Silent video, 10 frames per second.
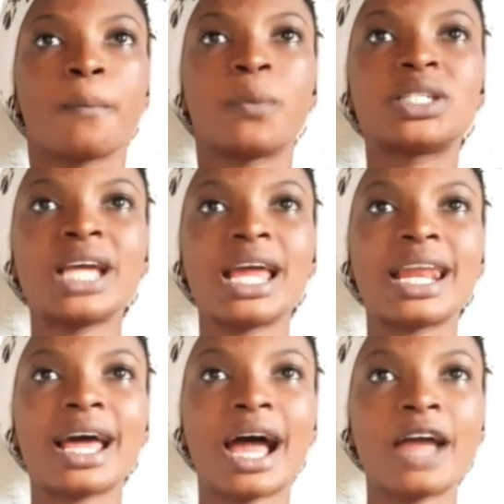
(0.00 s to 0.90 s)
But then
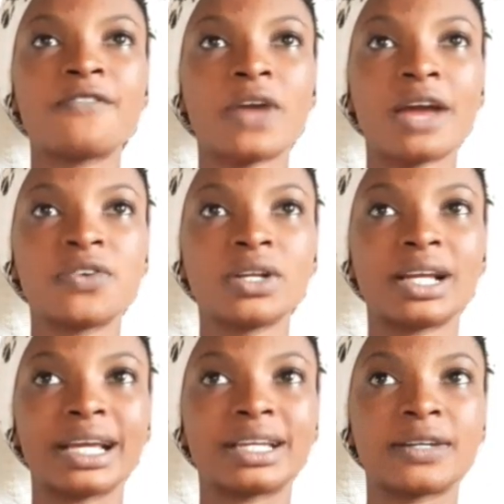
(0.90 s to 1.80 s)
I feel
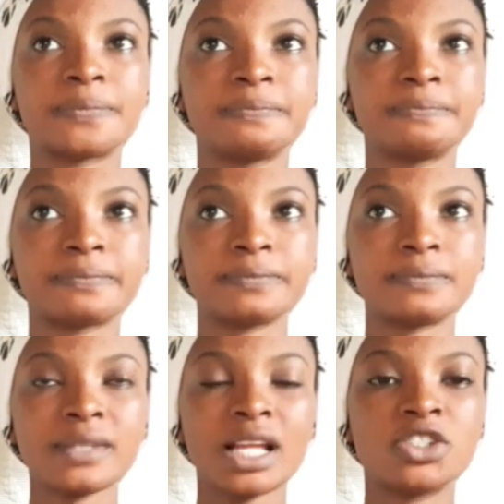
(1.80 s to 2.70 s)
like
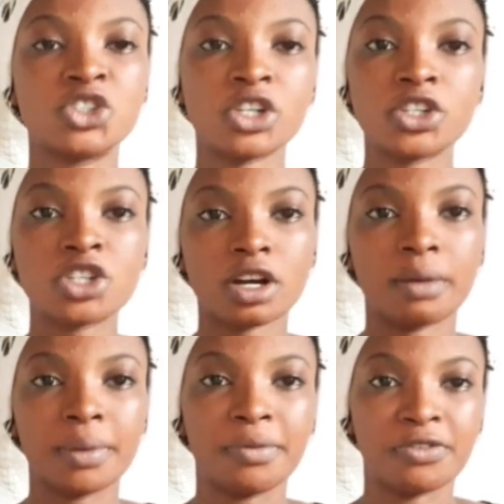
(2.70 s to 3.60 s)
the generation
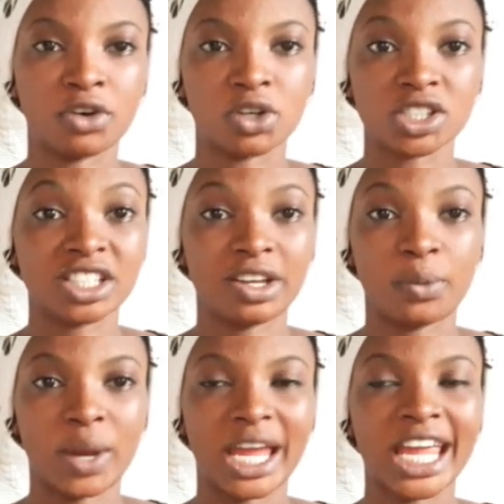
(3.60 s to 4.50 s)
coming before us, in a
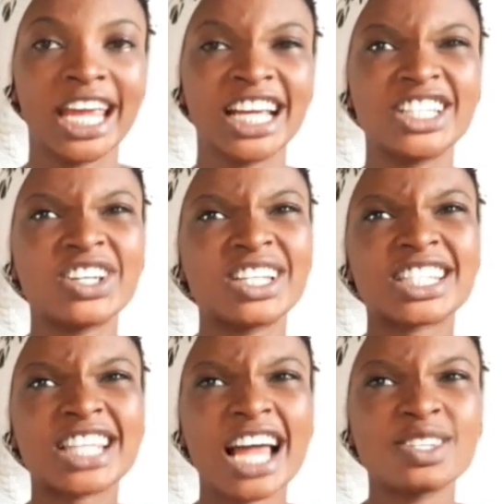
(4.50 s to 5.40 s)
way, they
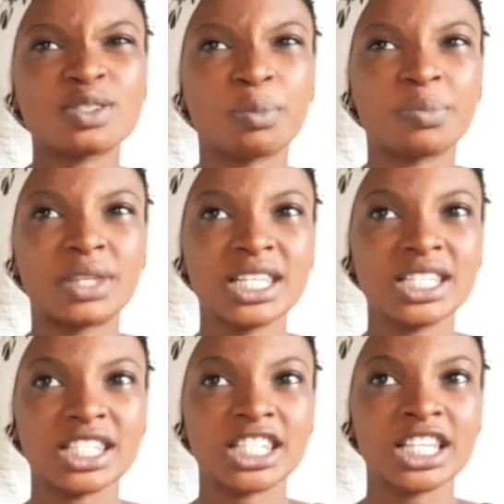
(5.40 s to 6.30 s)
understand some
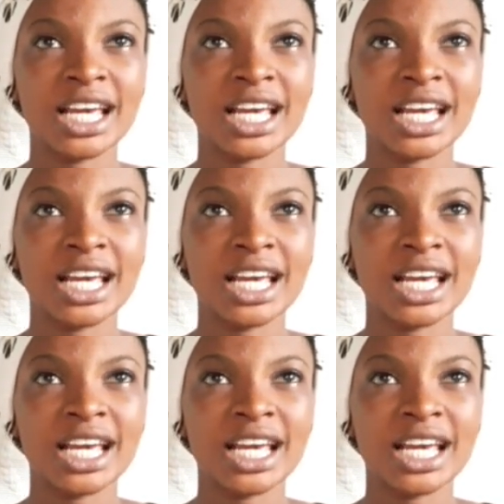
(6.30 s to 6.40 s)
things,